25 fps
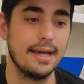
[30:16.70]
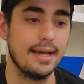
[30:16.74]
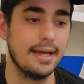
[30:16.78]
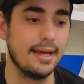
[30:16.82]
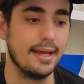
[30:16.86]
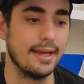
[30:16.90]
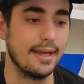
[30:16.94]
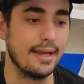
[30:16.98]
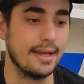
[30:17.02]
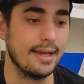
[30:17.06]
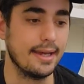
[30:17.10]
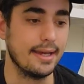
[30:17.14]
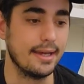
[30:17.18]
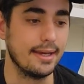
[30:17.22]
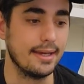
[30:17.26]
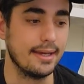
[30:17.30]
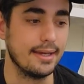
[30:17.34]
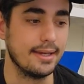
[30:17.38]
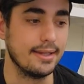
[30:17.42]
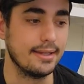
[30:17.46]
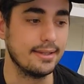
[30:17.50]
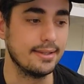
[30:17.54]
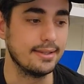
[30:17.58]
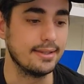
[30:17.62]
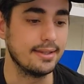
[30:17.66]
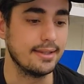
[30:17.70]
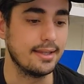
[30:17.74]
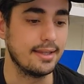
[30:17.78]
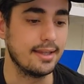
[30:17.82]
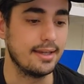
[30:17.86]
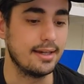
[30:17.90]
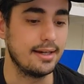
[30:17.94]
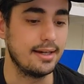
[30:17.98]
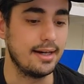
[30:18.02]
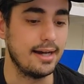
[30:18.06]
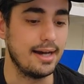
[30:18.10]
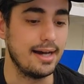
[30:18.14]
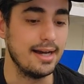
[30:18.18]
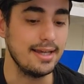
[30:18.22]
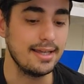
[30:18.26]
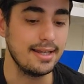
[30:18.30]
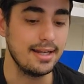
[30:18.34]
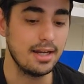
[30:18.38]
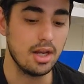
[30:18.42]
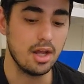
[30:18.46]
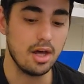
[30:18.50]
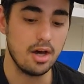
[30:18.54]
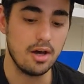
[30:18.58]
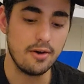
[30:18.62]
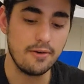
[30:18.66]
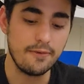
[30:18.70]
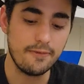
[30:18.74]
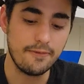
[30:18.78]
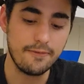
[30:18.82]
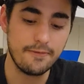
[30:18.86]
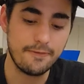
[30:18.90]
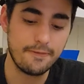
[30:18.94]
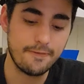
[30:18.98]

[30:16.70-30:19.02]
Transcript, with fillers: And I love